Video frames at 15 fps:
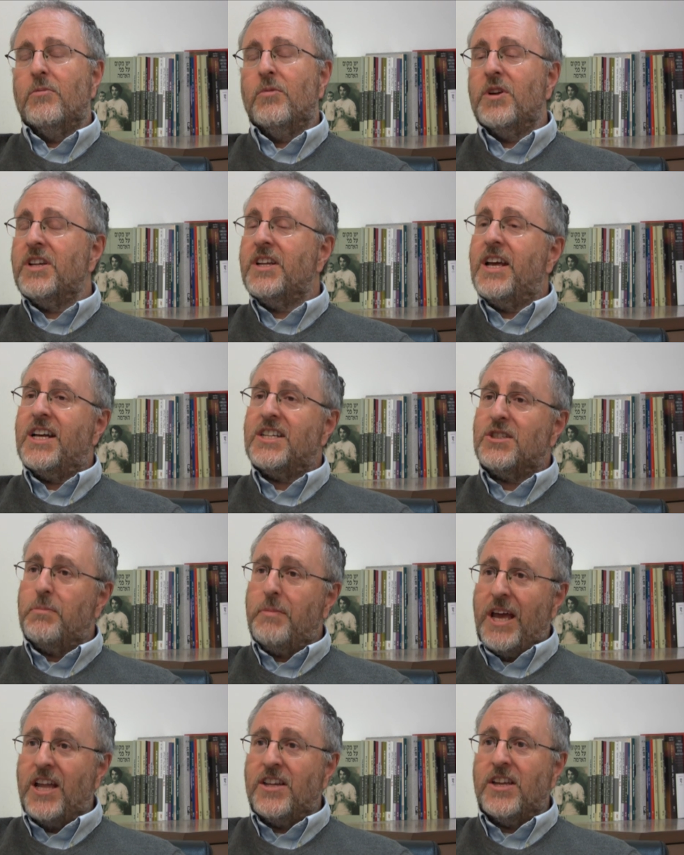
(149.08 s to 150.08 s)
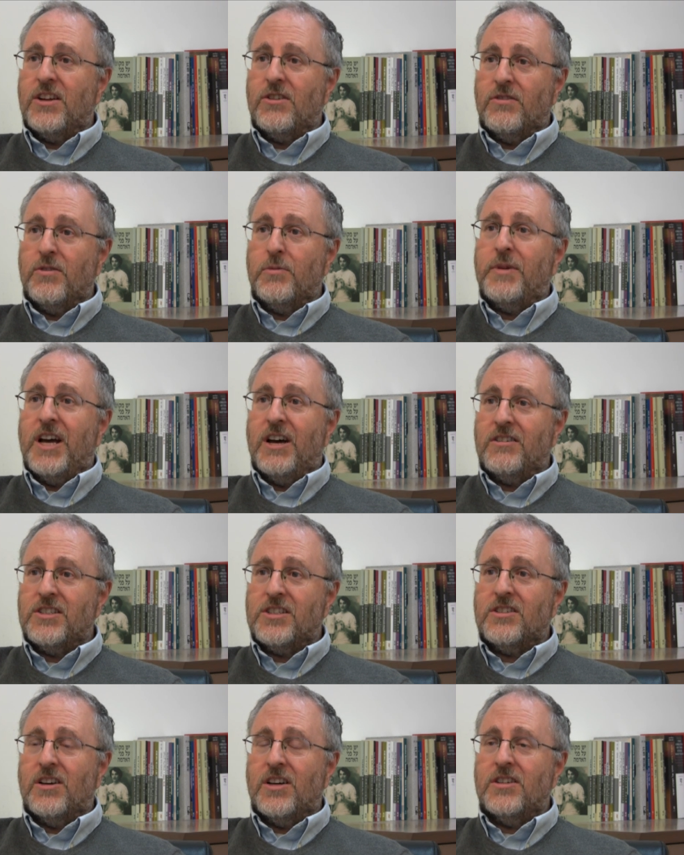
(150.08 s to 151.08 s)
Britain has a mandate over
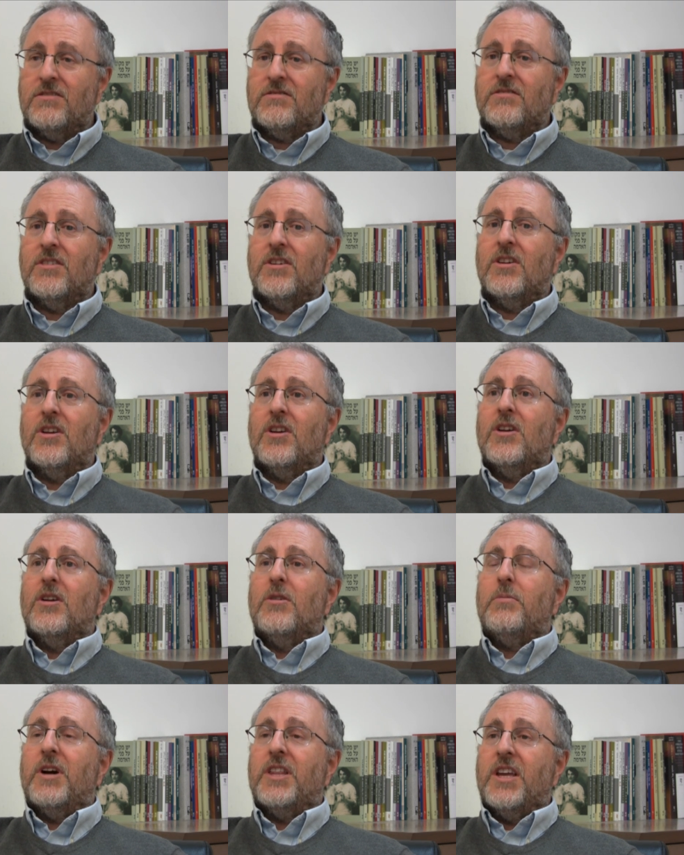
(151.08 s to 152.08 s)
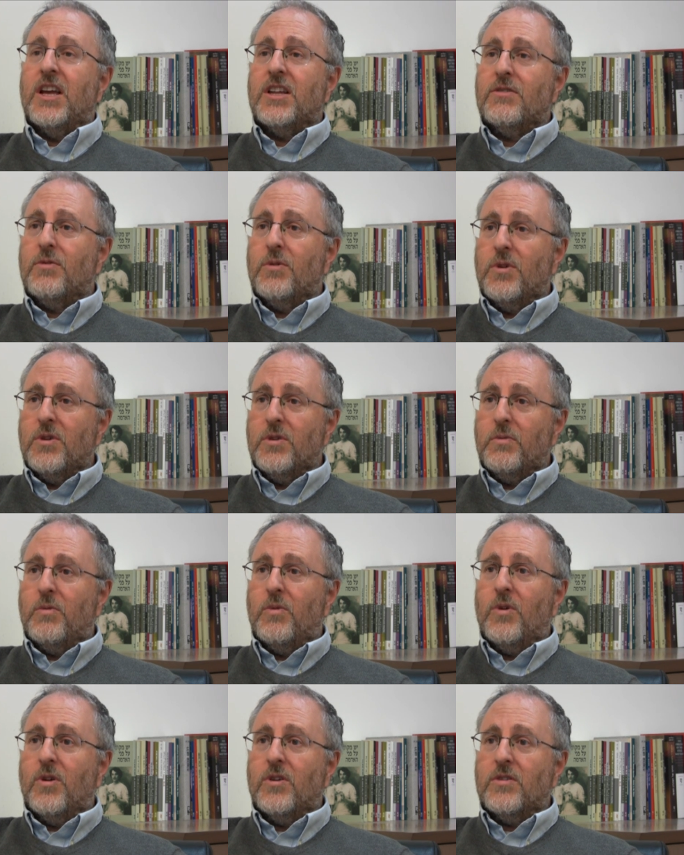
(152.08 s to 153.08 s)
Palestine. By the end of World
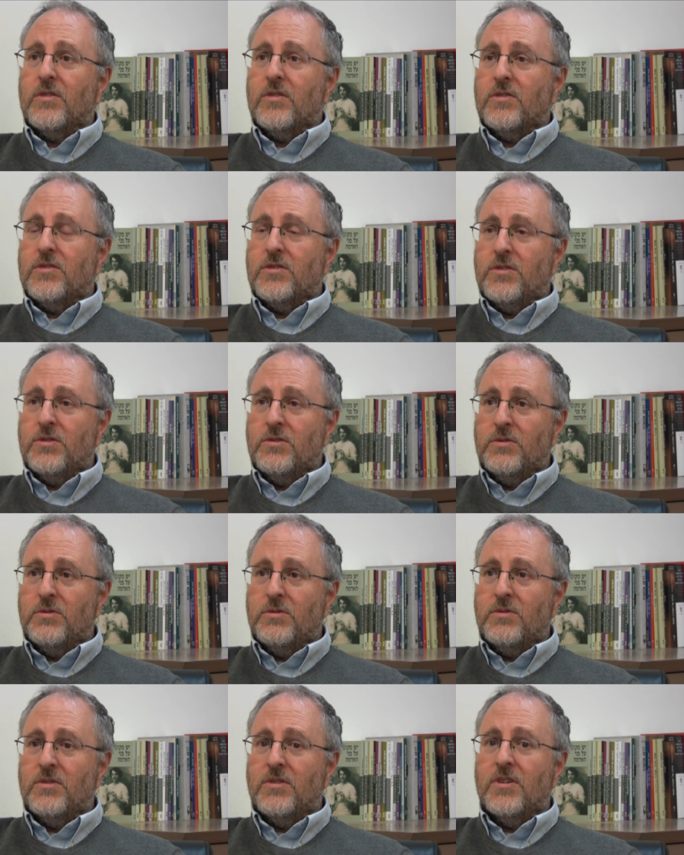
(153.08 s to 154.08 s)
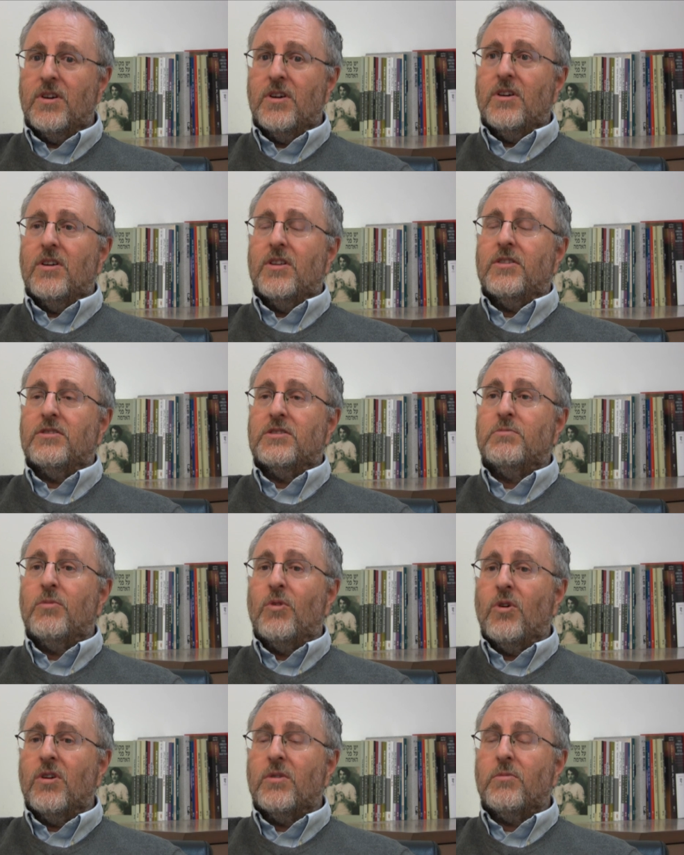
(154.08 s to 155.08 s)
War II, there's
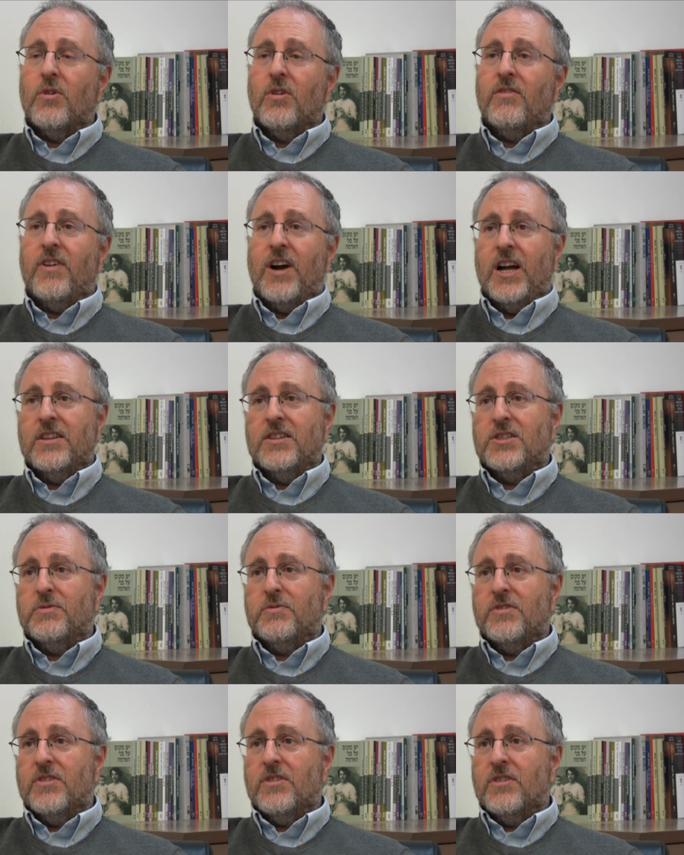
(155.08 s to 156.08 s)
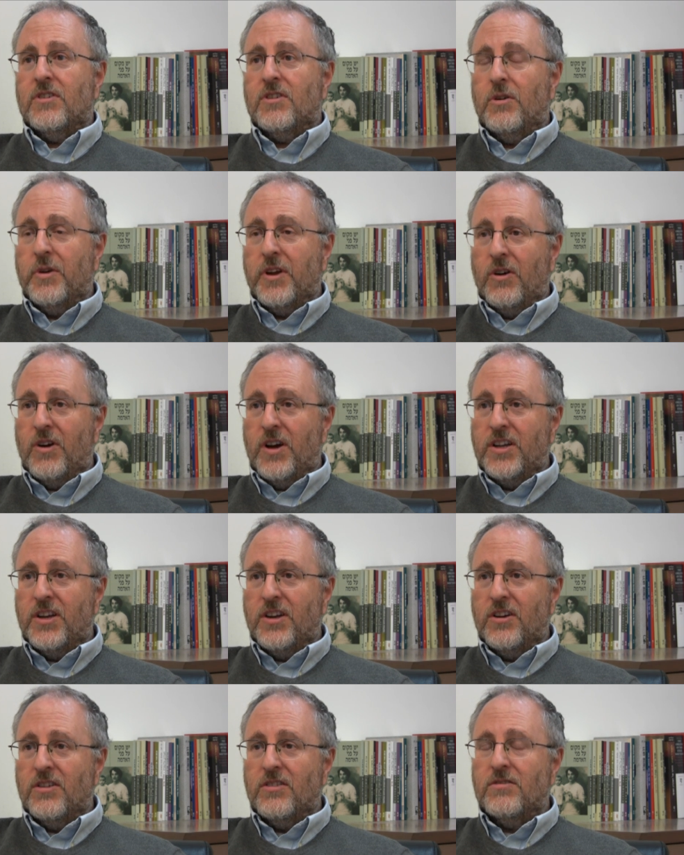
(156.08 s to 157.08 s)
more and more violence going on
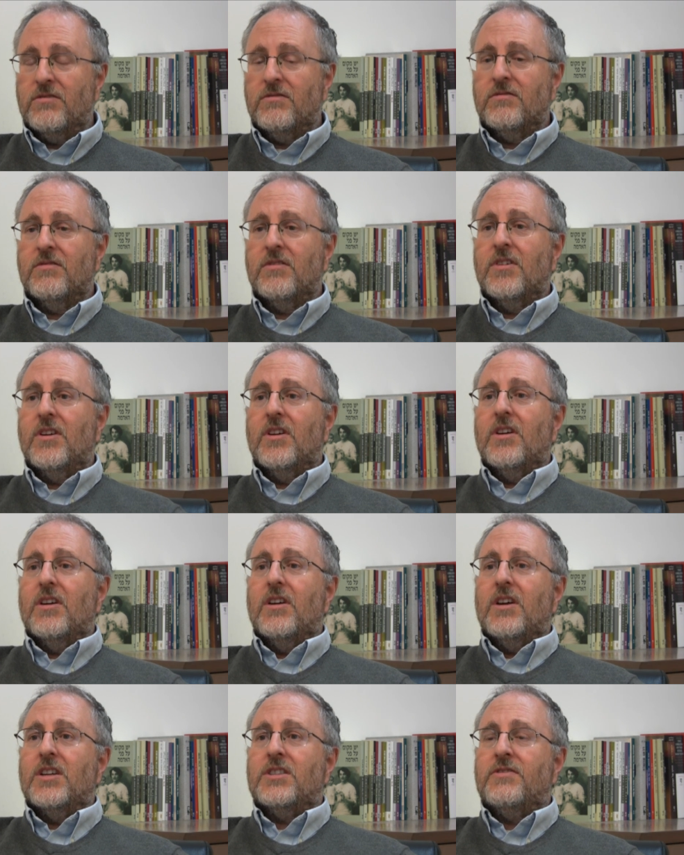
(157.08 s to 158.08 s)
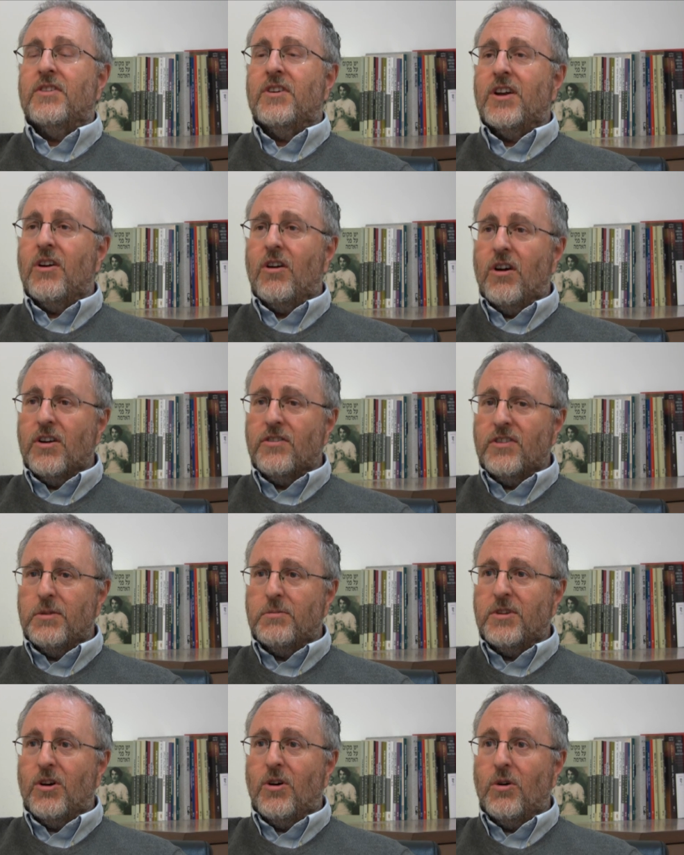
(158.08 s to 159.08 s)
here. It's very hard for
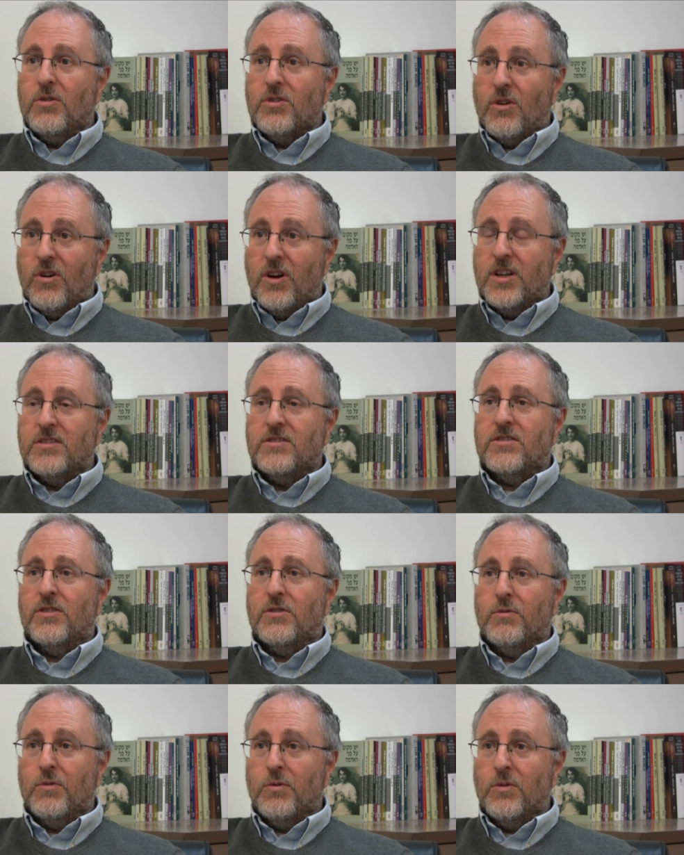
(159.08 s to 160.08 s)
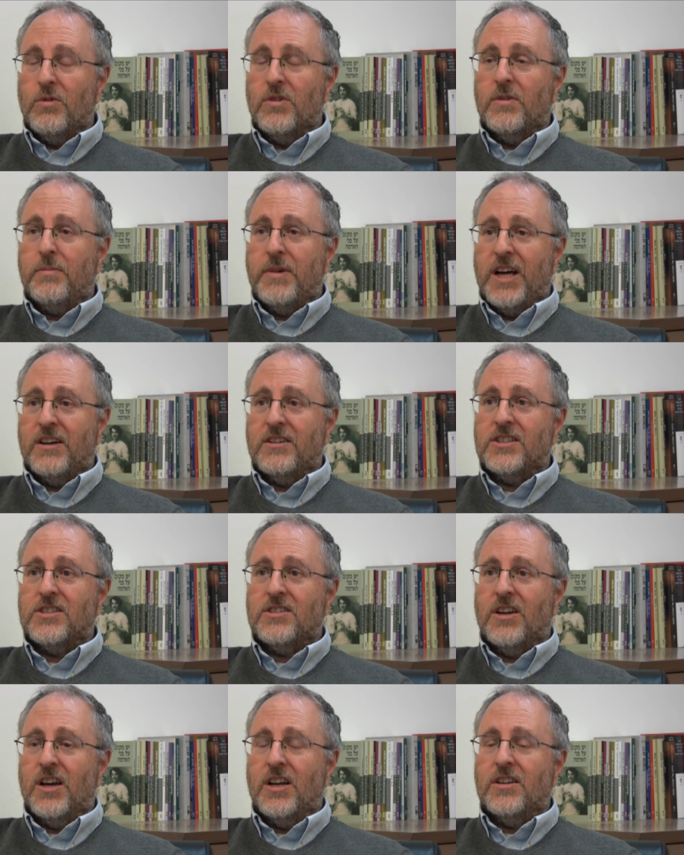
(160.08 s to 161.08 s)
them to hold on to the rule of
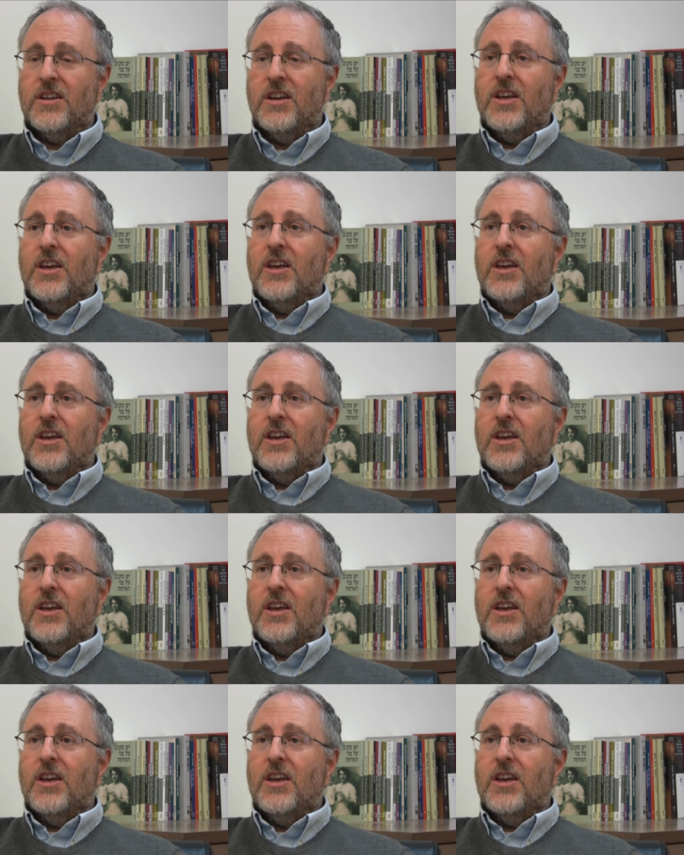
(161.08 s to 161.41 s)
Palestine,